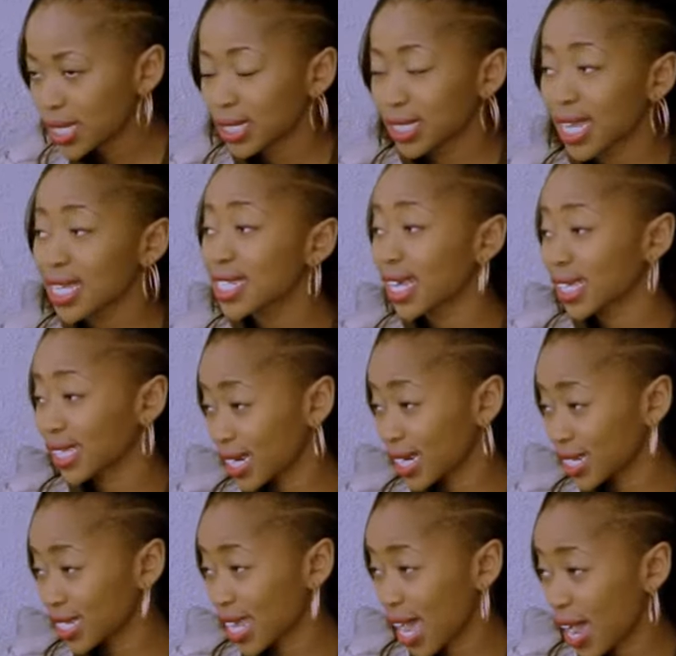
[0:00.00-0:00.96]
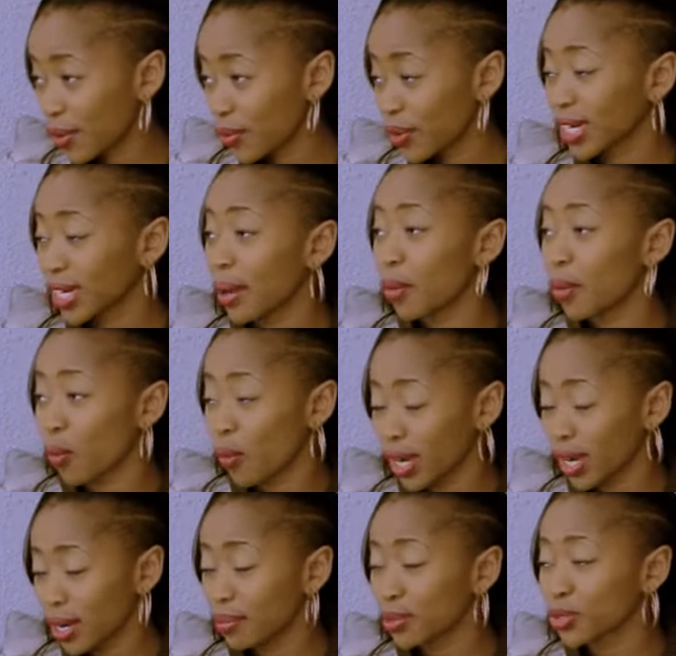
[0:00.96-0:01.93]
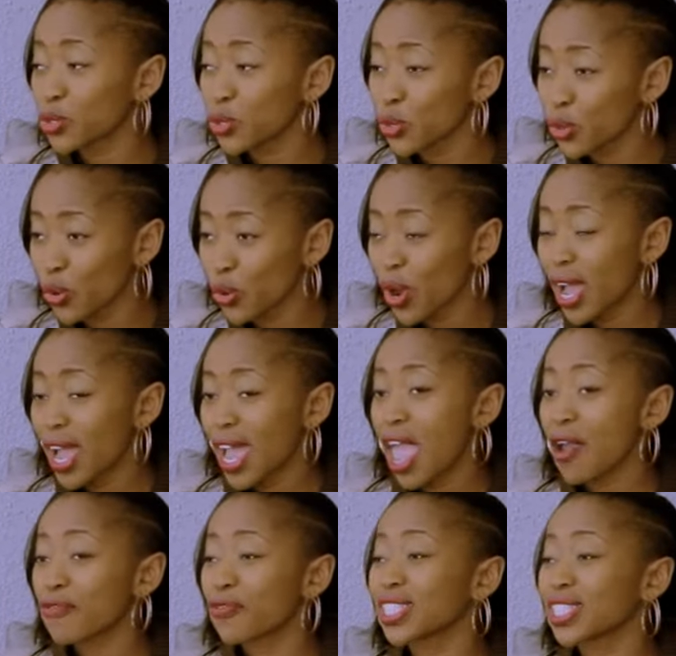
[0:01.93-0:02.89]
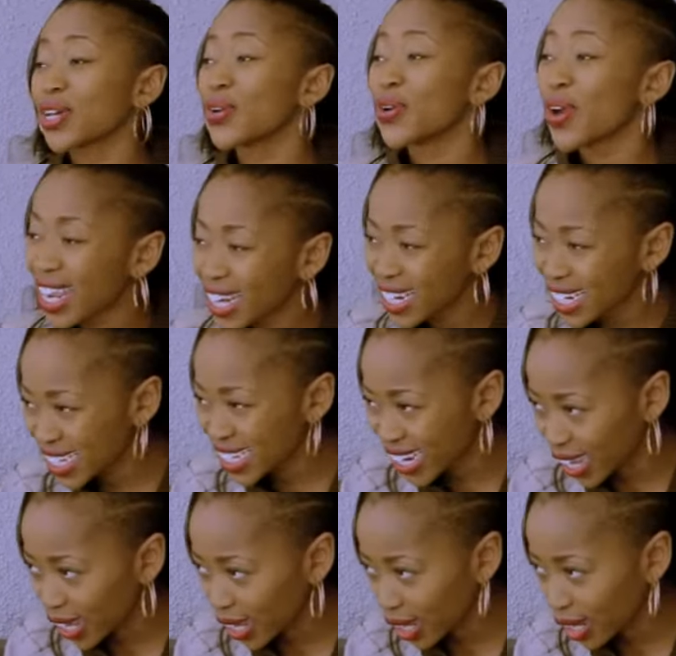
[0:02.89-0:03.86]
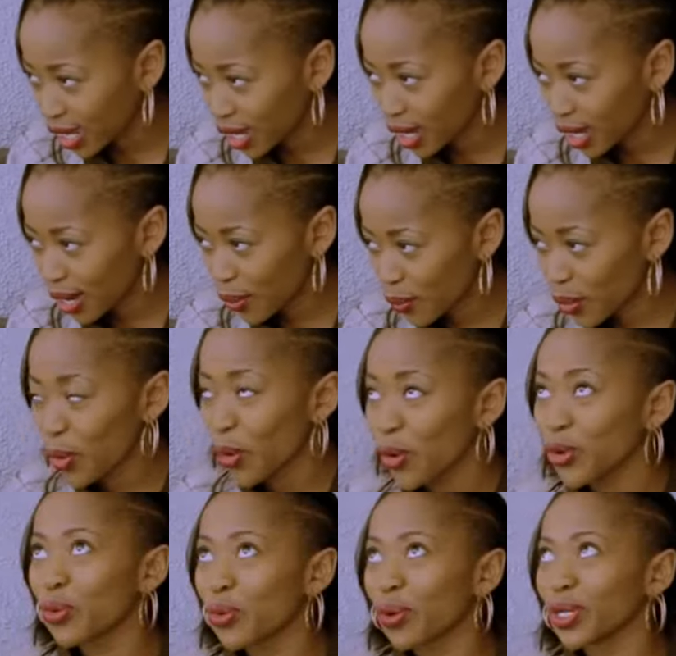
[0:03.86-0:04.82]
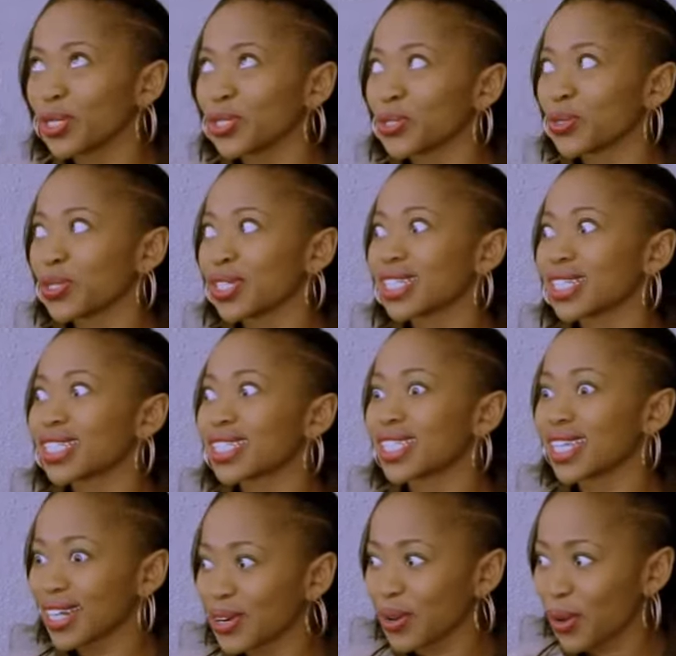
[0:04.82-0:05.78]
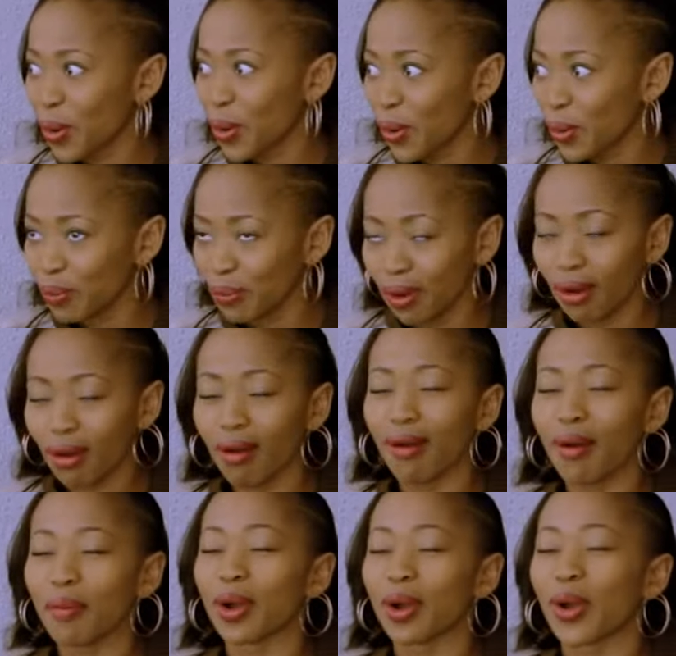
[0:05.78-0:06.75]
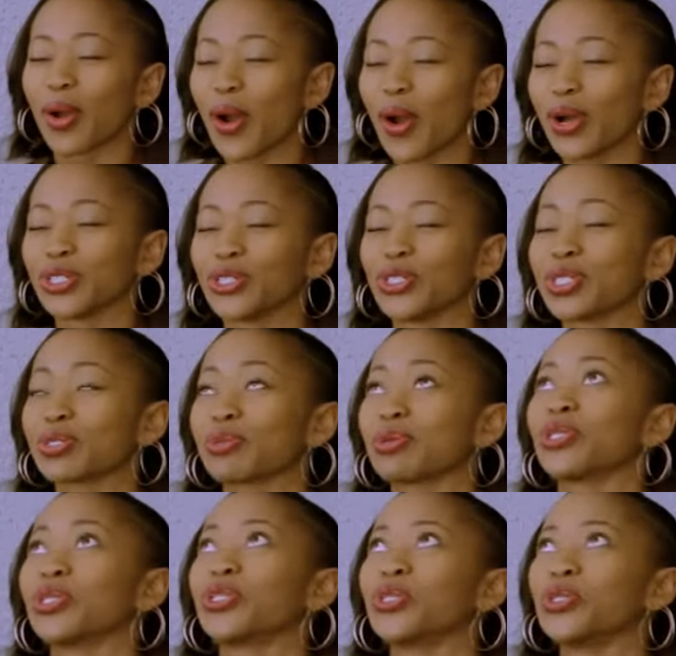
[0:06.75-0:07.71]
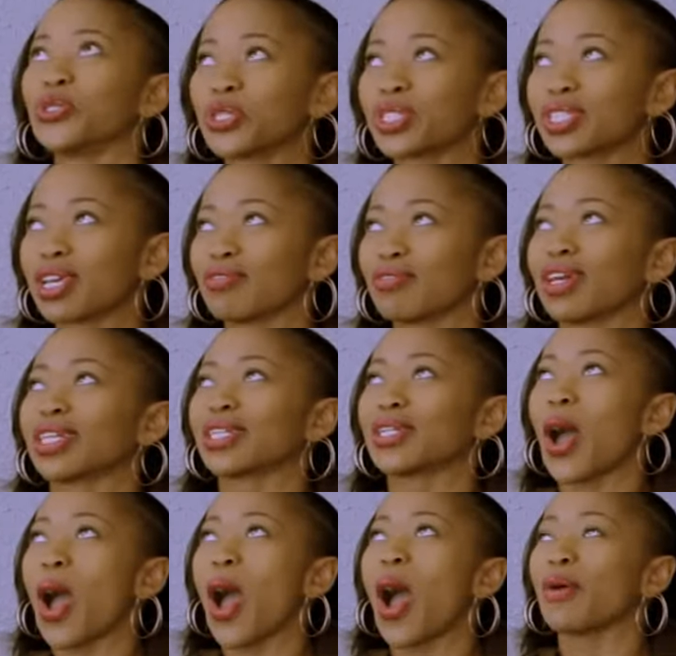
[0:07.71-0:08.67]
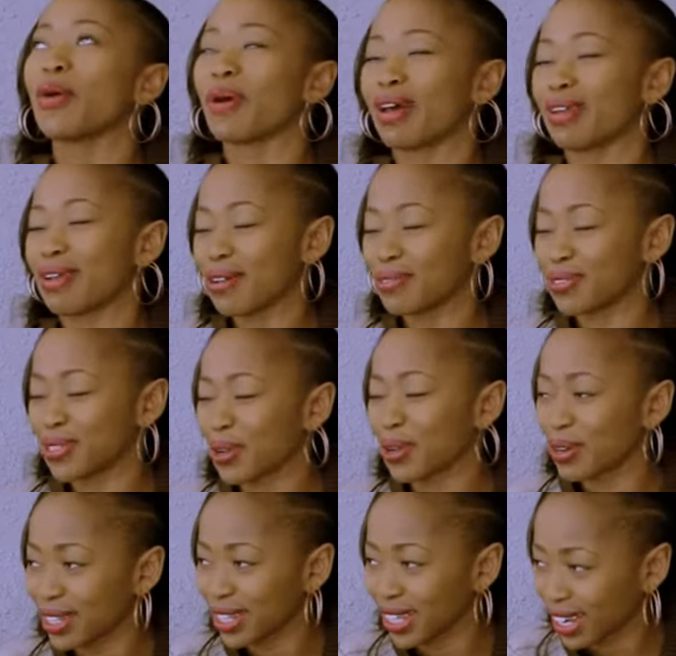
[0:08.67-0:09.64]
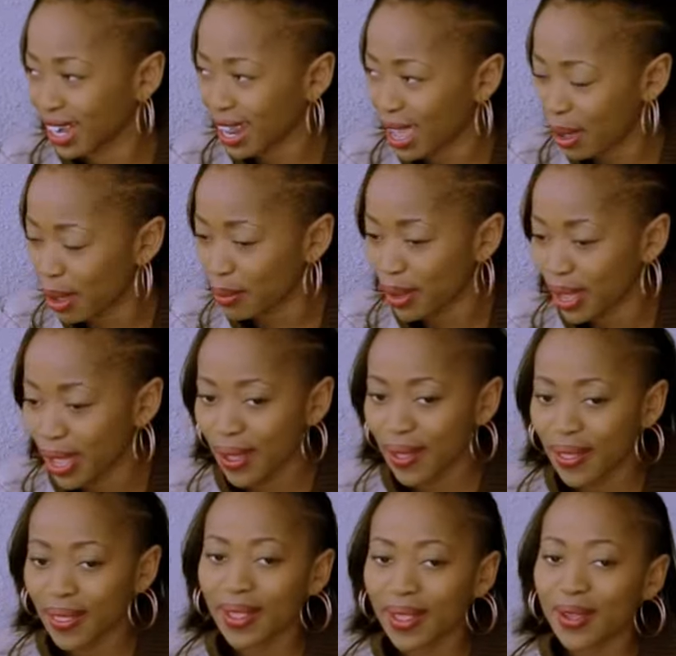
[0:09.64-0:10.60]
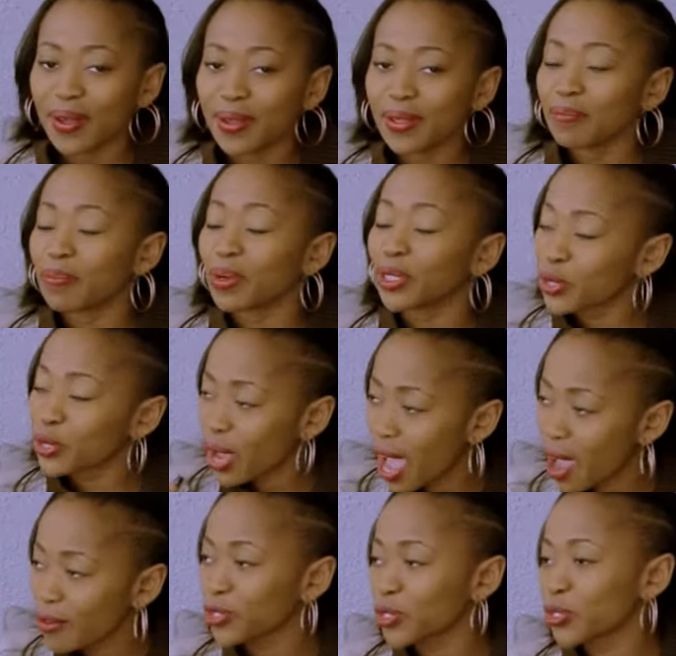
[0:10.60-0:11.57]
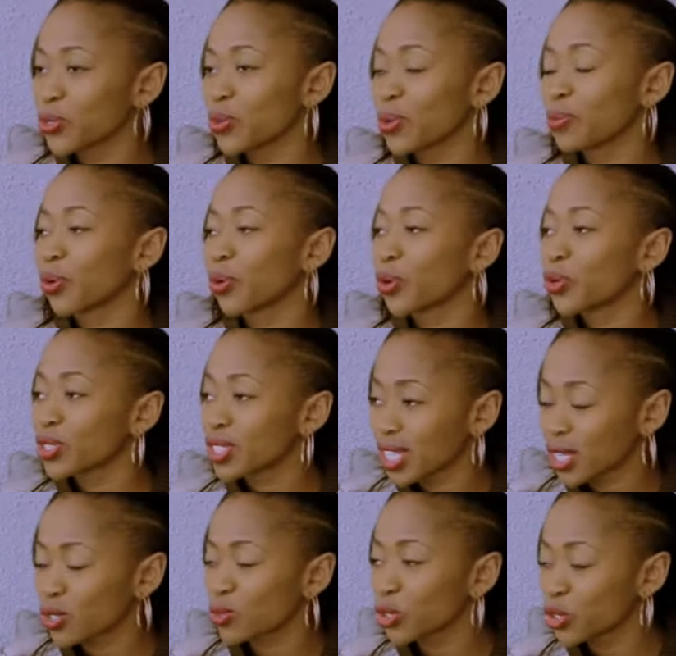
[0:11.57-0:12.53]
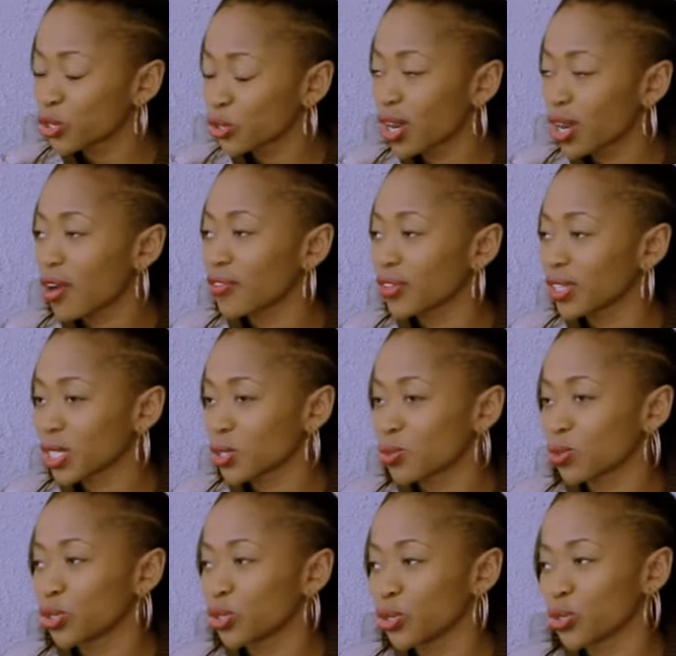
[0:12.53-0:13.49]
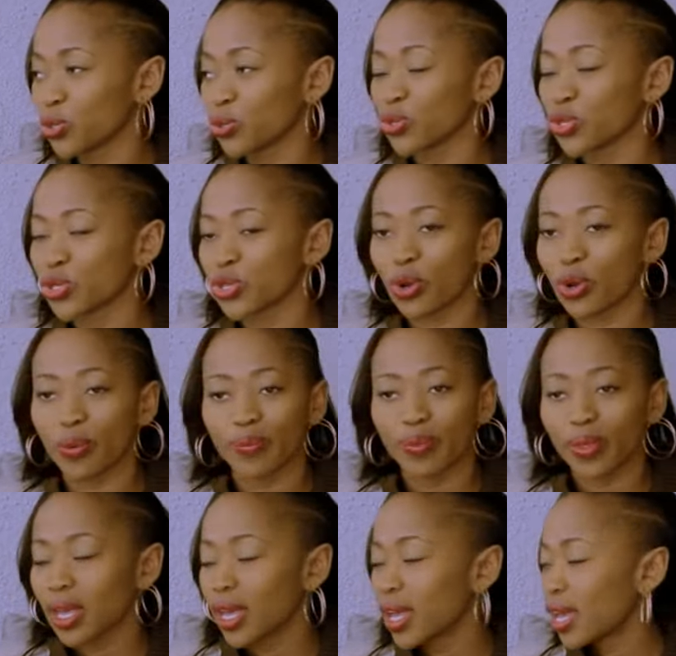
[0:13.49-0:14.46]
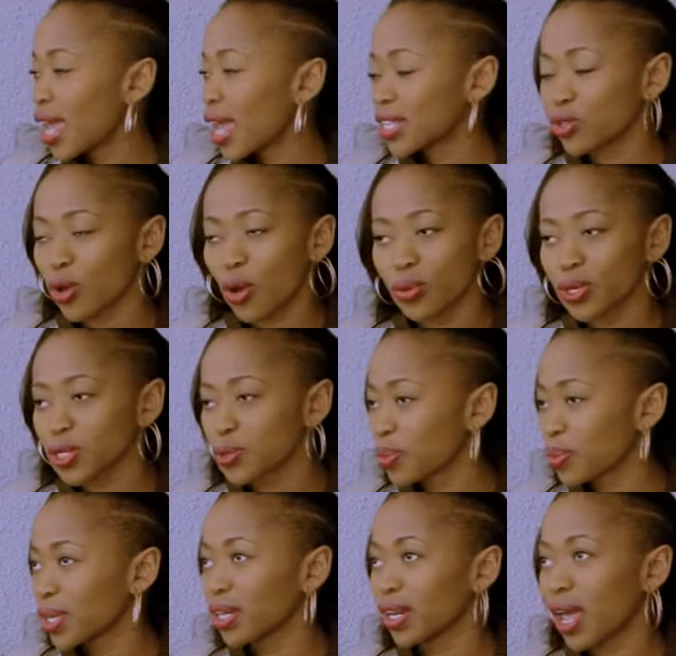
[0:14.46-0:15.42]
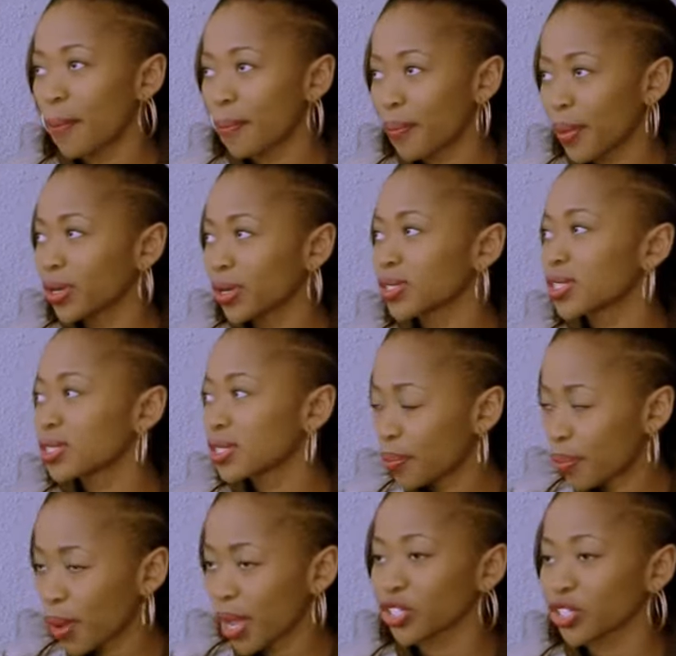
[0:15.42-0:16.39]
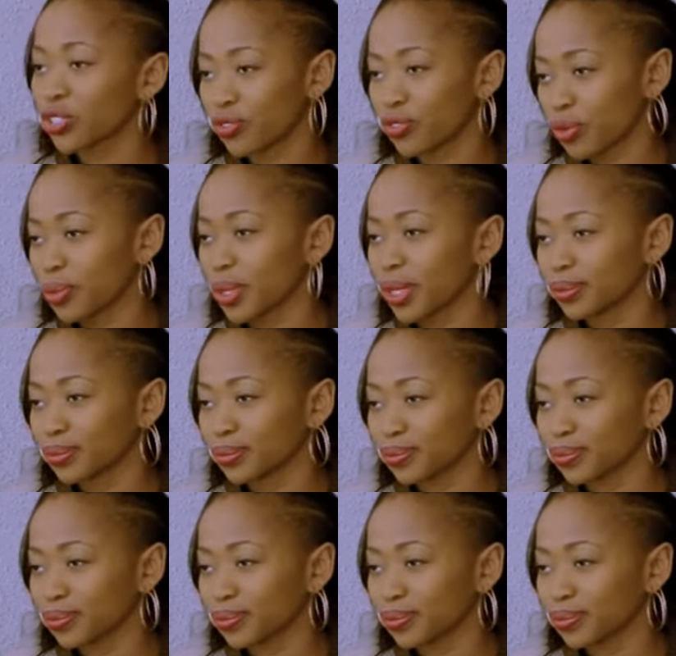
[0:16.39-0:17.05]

Days like that are tiring, number one. Number two, if it's a rainy day, when all you want to do is just sit at home. Oh my gosh, you just want to shoot yourself like, no, I have to go to the club. To do it but you have to do it because that's what you love and that's what you do. So yeah. it's always been about the passion for me.